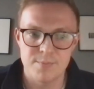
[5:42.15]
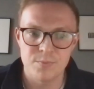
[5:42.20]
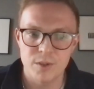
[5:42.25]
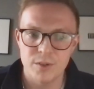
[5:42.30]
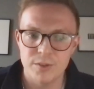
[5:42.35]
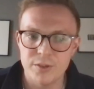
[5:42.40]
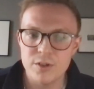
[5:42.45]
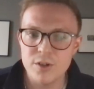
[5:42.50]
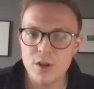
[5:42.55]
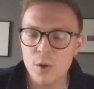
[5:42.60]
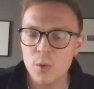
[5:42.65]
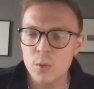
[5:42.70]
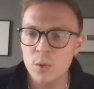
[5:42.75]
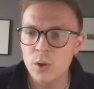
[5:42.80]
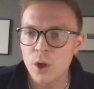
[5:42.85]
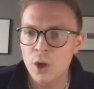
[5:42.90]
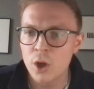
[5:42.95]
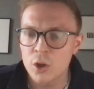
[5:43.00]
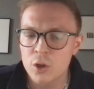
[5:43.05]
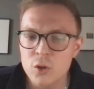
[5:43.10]
So no,
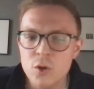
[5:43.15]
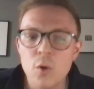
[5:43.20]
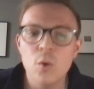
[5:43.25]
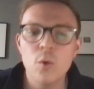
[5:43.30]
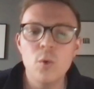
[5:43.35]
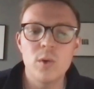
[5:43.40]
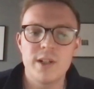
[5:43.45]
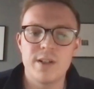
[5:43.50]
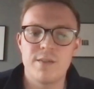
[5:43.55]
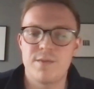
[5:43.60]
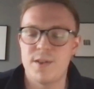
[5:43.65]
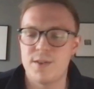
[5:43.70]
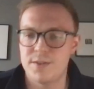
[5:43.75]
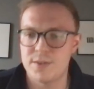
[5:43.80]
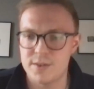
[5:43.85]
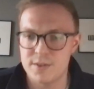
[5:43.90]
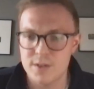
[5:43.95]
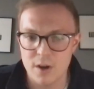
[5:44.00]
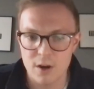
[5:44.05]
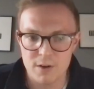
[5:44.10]
not all
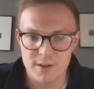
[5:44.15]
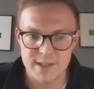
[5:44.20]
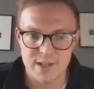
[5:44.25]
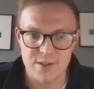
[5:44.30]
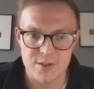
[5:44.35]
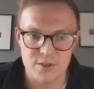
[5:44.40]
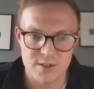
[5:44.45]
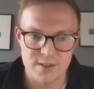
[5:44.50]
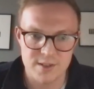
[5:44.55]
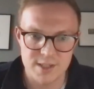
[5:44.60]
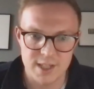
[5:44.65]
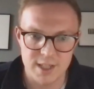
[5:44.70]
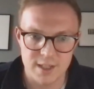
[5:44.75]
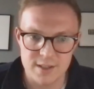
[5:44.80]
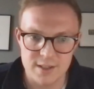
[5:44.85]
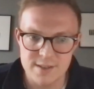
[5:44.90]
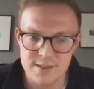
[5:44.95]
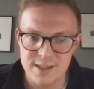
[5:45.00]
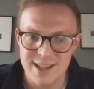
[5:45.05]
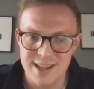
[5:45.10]
influencers are attention
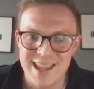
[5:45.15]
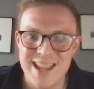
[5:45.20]
seekers.